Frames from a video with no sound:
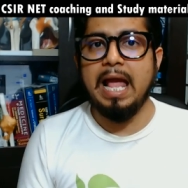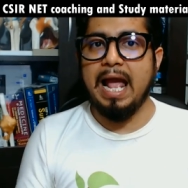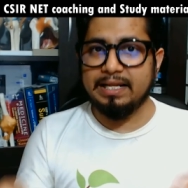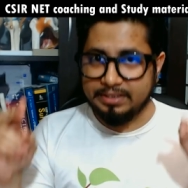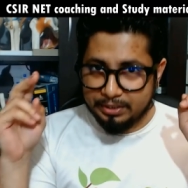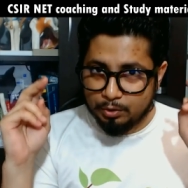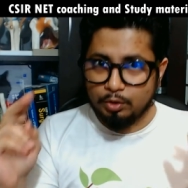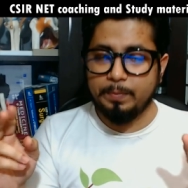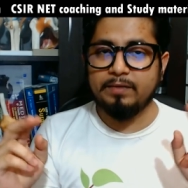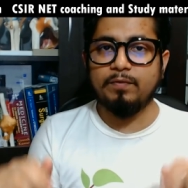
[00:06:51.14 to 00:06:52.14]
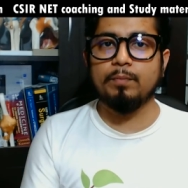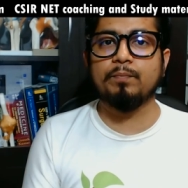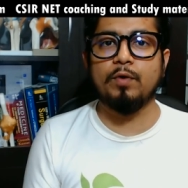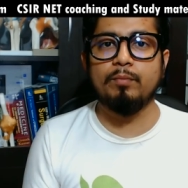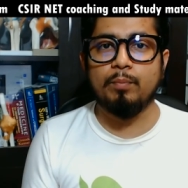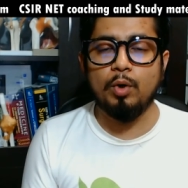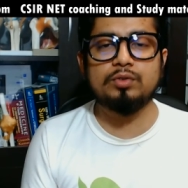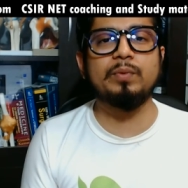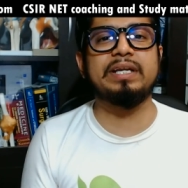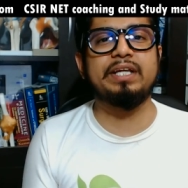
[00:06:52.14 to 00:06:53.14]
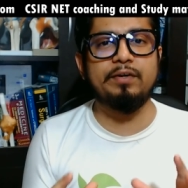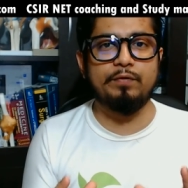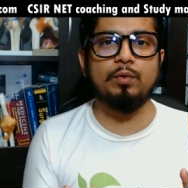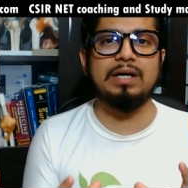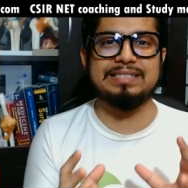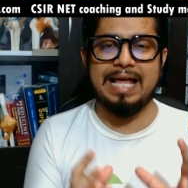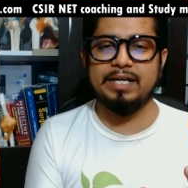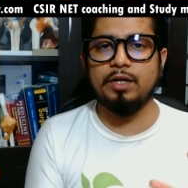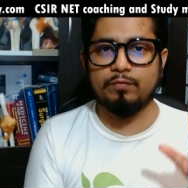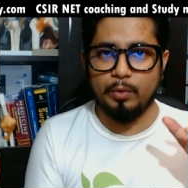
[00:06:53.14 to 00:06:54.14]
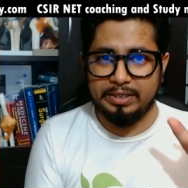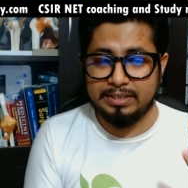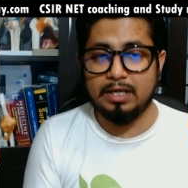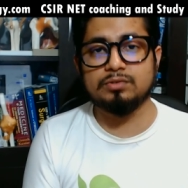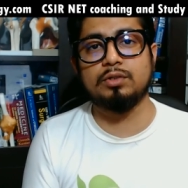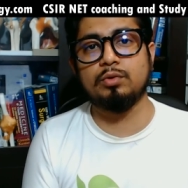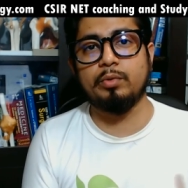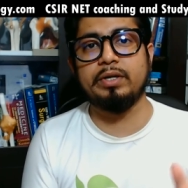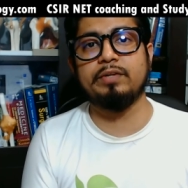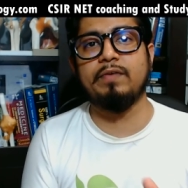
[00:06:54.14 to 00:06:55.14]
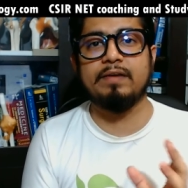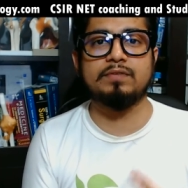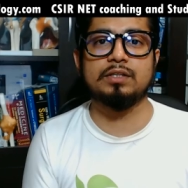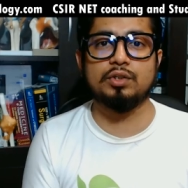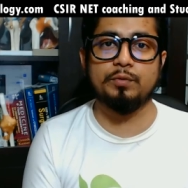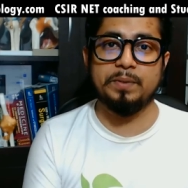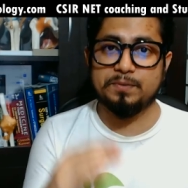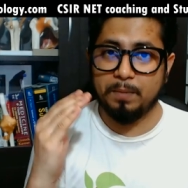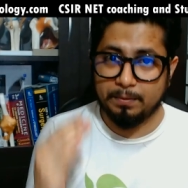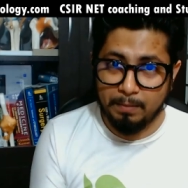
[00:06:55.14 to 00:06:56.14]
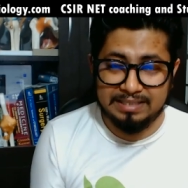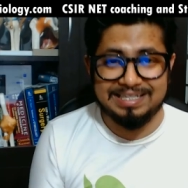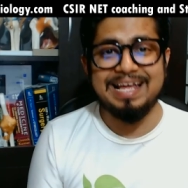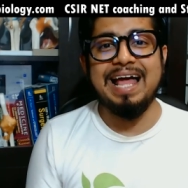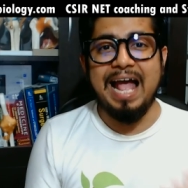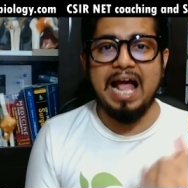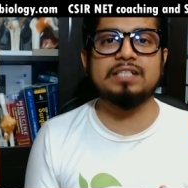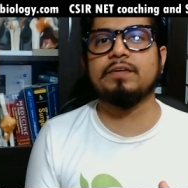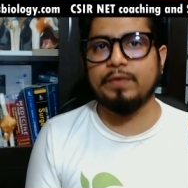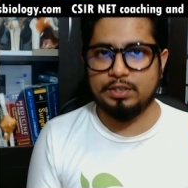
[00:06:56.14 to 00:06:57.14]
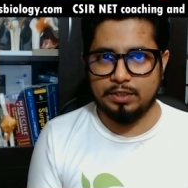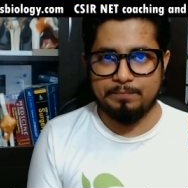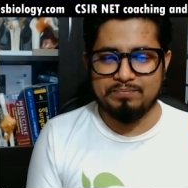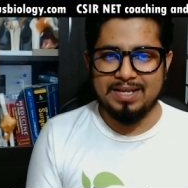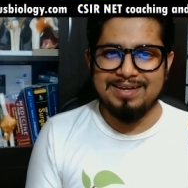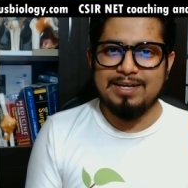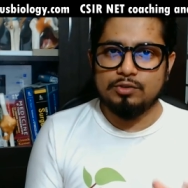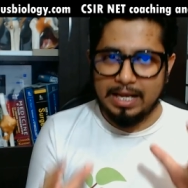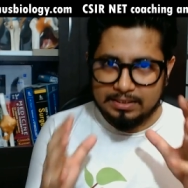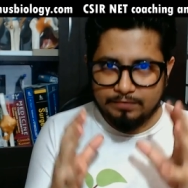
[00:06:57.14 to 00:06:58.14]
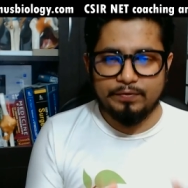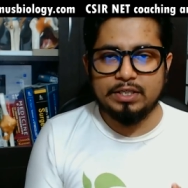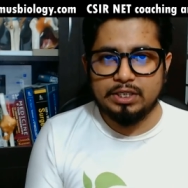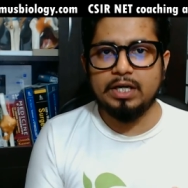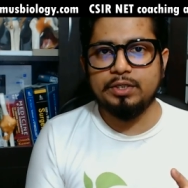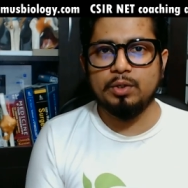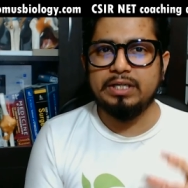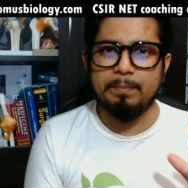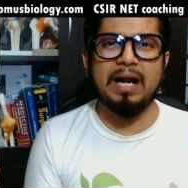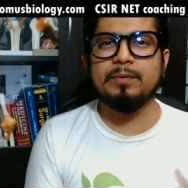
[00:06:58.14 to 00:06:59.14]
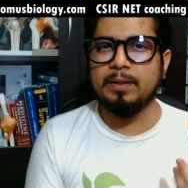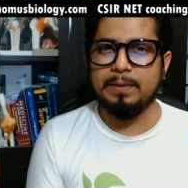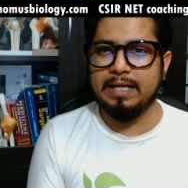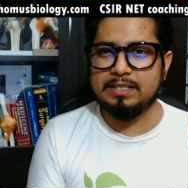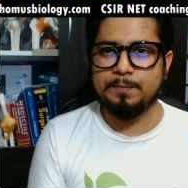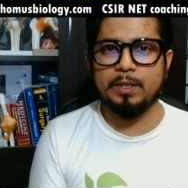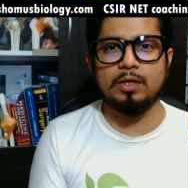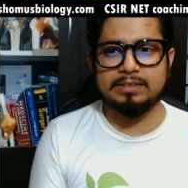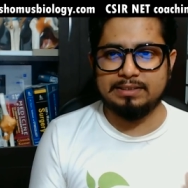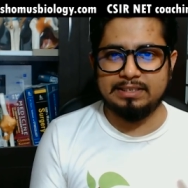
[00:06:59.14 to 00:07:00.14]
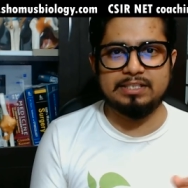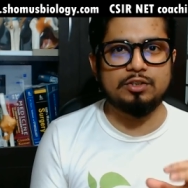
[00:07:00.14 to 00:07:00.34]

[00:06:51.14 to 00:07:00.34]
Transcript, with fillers: And the recruitment from both will give you a salary of 20,000 to 25,000 rupees per month as a fresher. So as a fresher, your demand will be less, because this is